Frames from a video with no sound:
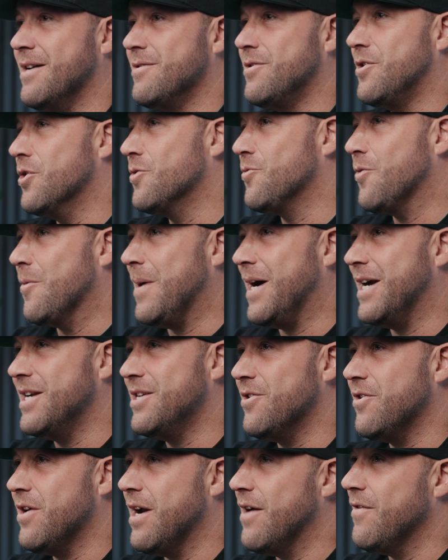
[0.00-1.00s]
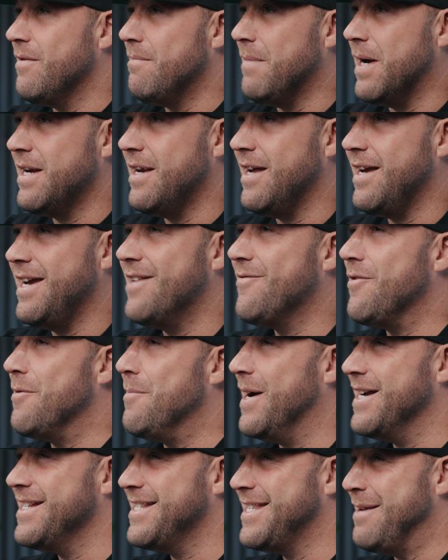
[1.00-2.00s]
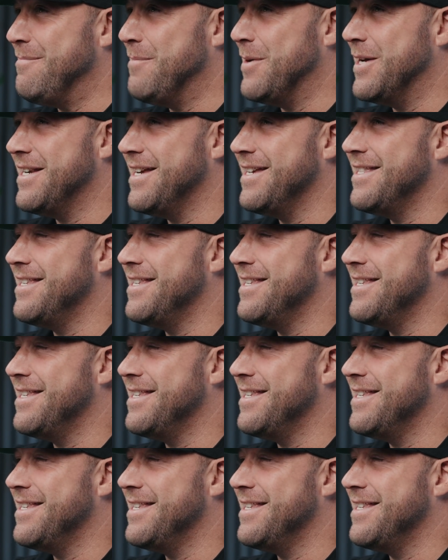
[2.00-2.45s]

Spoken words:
Good reminder, every Monday, every Mindset Monday,